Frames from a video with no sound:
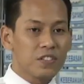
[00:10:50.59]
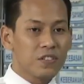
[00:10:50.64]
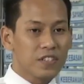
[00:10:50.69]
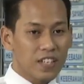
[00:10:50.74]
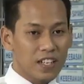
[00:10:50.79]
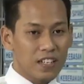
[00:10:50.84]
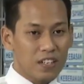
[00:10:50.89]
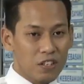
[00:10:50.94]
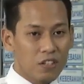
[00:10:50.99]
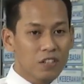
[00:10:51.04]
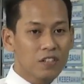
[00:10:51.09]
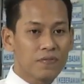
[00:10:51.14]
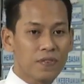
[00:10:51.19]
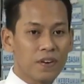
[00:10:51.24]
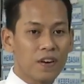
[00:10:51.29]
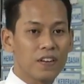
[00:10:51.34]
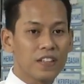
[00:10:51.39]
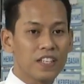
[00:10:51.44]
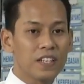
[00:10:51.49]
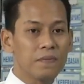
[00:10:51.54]
you can look
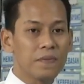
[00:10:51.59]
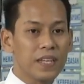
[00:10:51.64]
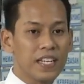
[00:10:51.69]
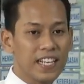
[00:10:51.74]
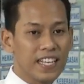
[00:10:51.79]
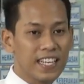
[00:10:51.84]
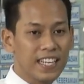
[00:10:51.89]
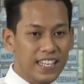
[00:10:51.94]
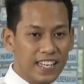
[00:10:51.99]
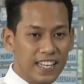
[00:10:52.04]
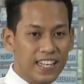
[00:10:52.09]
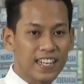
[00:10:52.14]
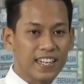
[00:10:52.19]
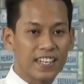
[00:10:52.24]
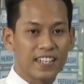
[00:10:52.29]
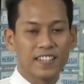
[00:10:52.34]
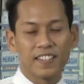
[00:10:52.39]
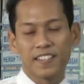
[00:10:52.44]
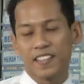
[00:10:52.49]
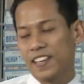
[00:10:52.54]
for the meaning
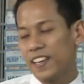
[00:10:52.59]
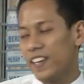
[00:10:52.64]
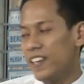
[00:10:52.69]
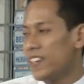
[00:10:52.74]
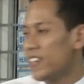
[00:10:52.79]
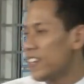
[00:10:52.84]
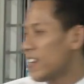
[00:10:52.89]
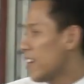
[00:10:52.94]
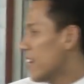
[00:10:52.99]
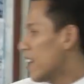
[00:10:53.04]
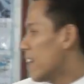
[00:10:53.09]
here, okay?